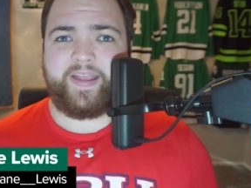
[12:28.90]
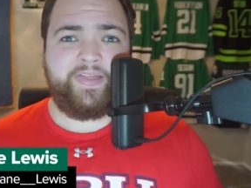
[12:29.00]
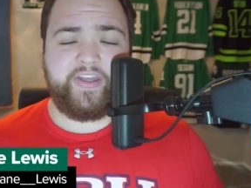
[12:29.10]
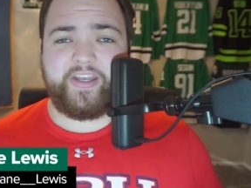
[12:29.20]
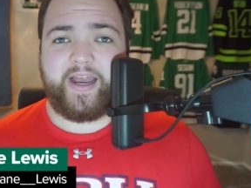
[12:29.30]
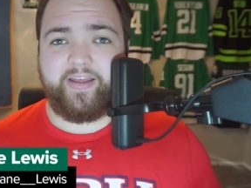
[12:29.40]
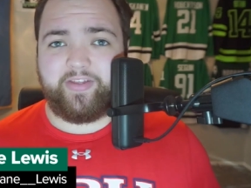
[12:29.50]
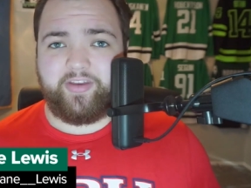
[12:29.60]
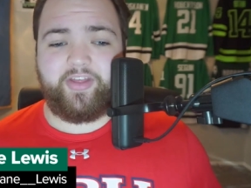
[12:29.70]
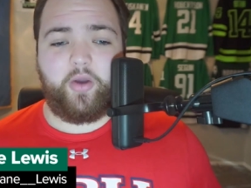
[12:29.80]
the
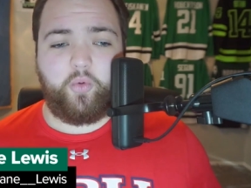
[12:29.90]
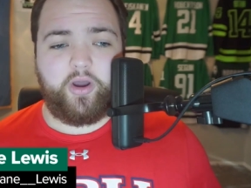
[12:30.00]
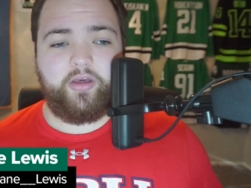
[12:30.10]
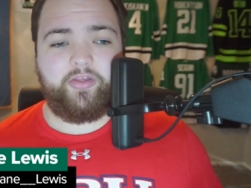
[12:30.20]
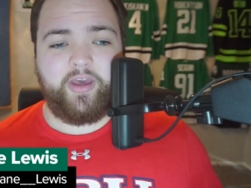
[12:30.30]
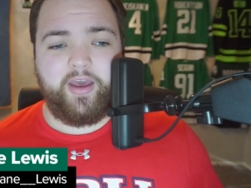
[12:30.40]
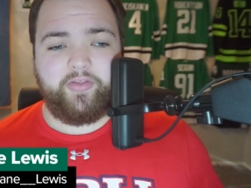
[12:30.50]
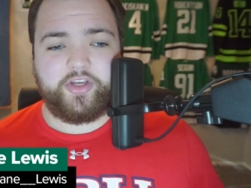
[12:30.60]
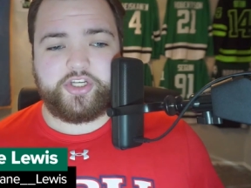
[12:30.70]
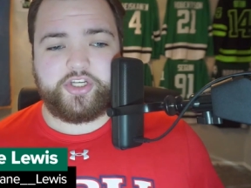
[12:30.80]
dynasty that was
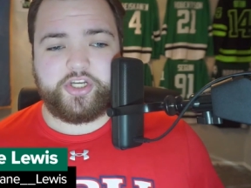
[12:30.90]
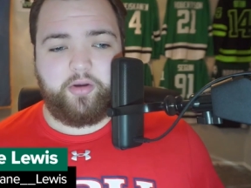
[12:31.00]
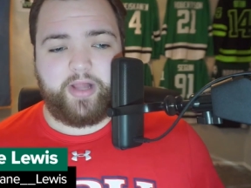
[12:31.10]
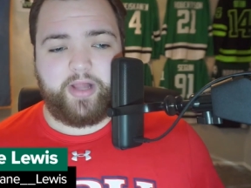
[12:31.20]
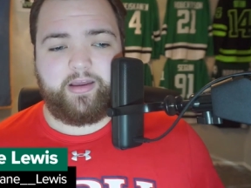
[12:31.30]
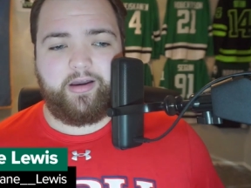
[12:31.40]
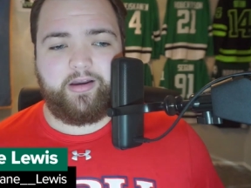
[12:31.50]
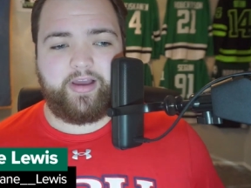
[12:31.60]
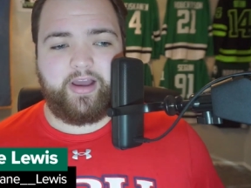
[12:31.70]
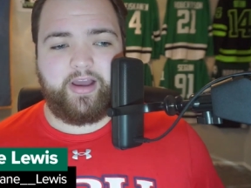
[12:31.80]
the Chicago
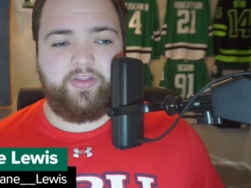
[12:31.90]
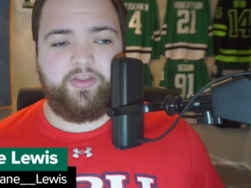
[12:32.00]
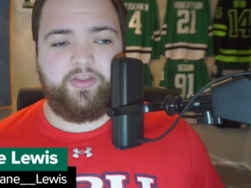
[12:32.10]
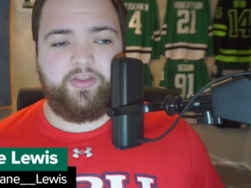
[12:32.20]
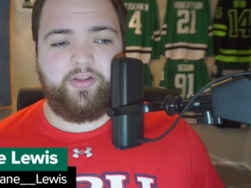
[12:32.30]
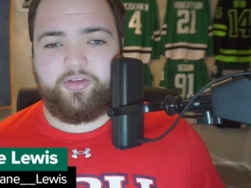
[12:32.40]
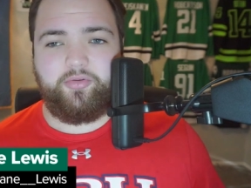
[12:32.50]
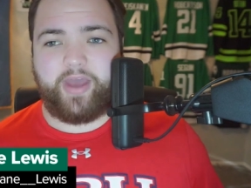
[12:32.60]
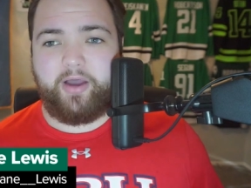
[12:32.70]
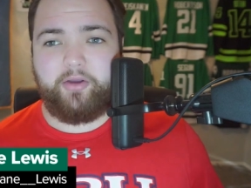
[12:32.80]
Blackhawks kind of in the late
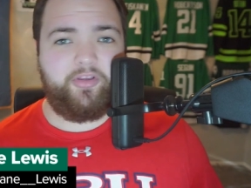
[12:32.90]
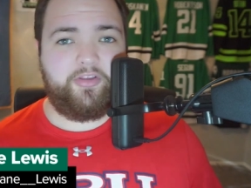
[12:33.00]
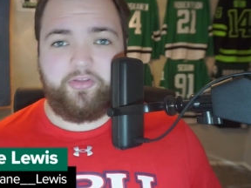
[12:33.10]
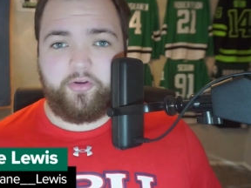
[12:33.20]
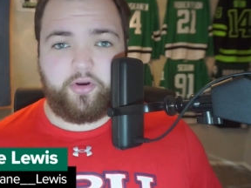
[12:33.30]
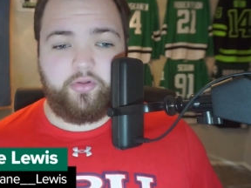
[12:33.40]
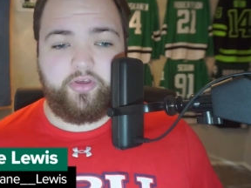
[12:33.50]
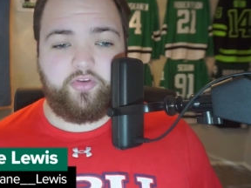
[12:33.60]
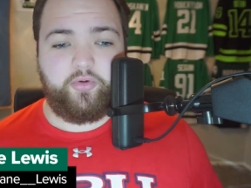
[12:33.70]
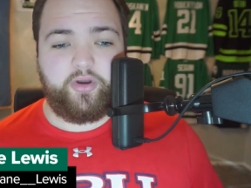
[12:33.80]
2000s and the
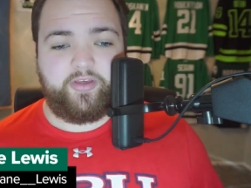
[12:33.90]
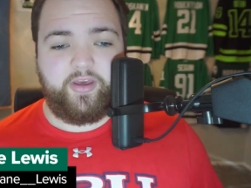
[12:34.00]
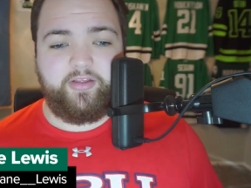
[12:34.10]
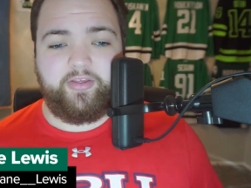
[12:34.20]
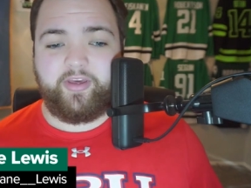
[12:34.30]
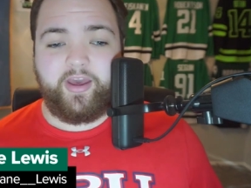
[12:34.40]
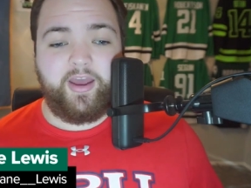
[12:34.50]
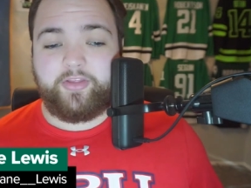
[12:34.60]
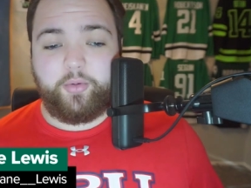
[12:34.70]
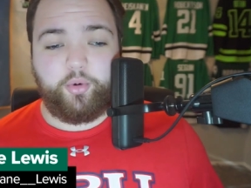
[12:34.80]
early 2010s.
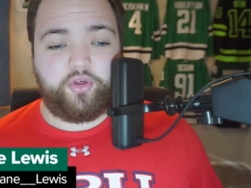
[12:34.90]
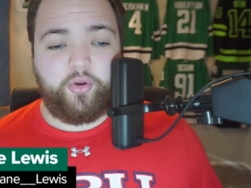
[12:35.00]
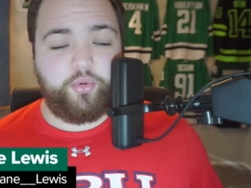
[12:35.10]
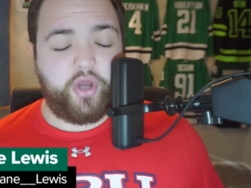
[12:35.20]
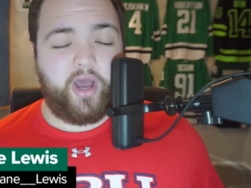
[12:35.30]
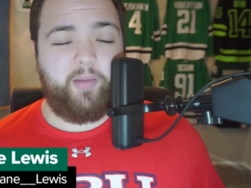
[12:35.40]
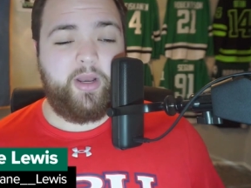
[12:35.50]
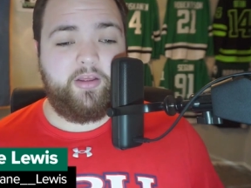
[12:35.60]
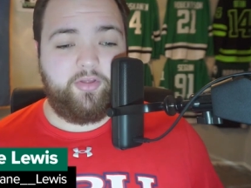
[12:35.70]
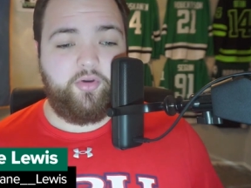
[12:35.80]
They were so
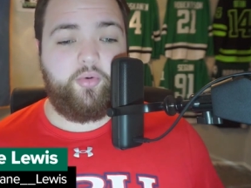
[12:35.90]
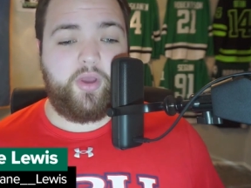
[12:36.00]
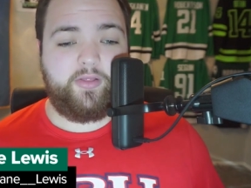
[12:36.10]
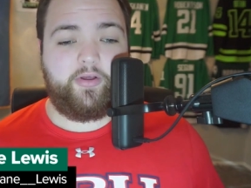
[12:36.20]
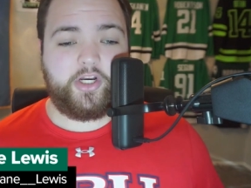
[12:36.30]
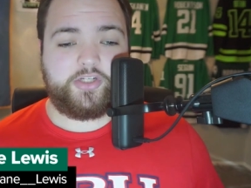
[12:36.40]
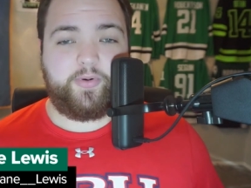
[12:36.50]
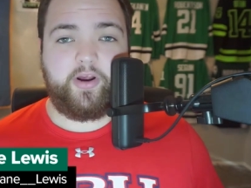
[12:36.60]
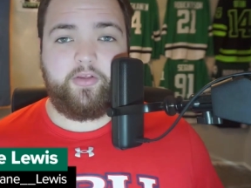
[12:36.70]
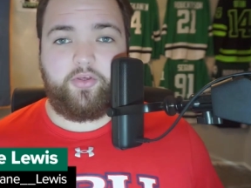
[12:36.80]
dominant due in large
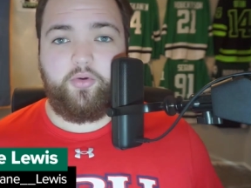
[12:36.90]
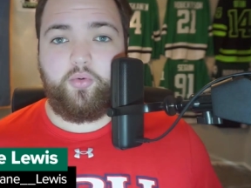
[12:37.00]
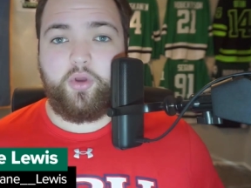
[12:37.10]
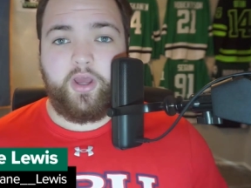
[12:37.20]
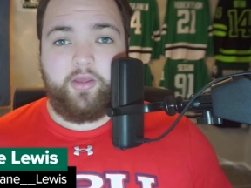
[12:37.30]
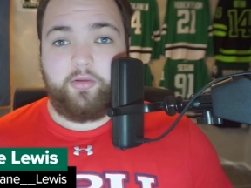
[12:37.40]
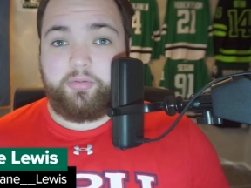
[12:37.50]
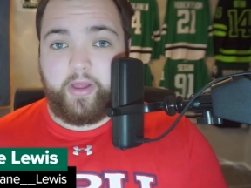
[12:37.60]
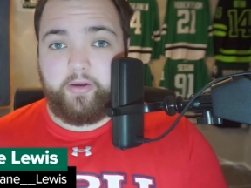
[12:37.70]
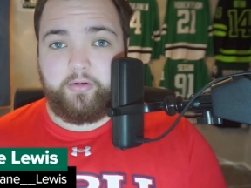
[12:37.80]
part to the
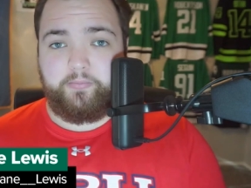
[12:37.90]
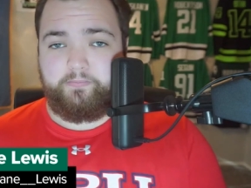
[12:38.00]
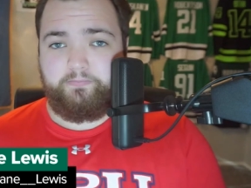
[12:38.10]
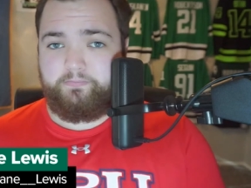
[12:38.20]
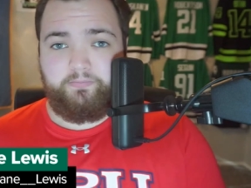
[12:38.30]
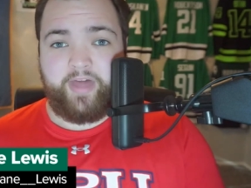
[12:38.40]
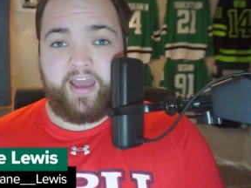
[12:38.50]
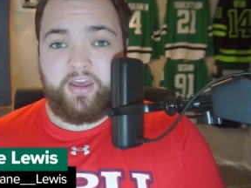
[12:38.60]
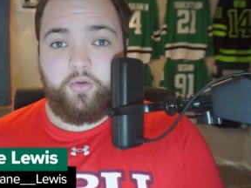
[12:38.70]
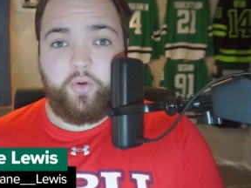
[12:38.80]
player
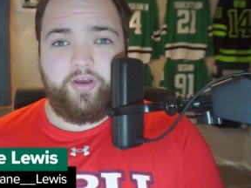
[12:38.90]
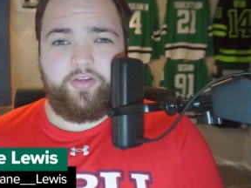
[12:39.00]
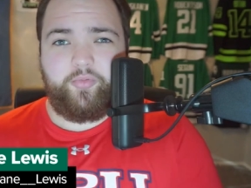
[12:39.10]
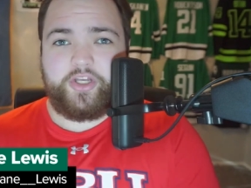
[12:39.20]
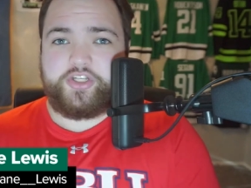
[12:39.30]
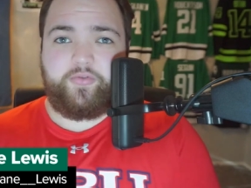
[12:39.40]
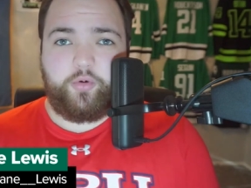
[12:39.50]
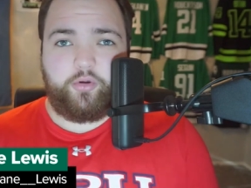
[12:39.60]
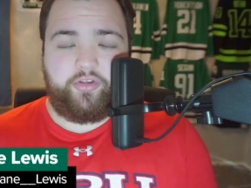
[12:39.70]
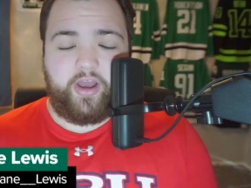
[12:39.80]
that he was, which, of
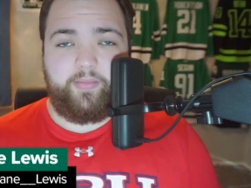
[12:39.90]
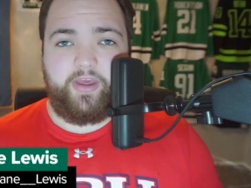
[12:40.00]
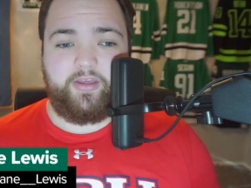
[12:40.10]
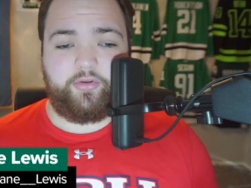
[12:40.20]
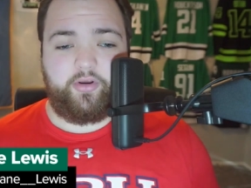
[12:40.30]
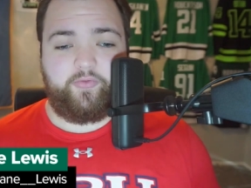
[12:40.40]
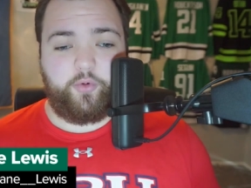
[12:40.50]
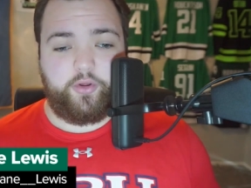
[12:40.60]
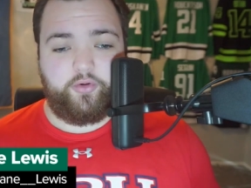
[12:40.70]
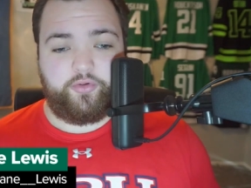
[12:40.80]
course, now being
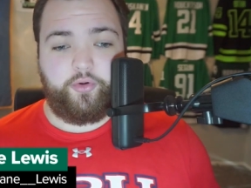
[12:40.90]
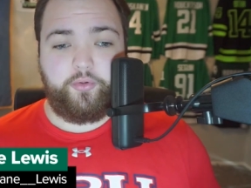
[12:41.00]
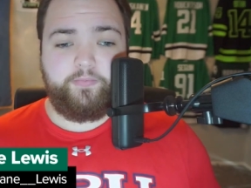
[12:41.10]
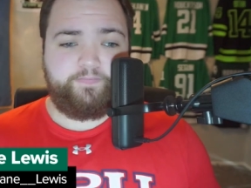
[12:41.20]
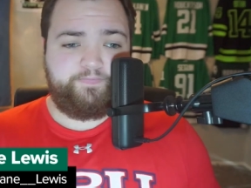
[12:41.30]
34 years old,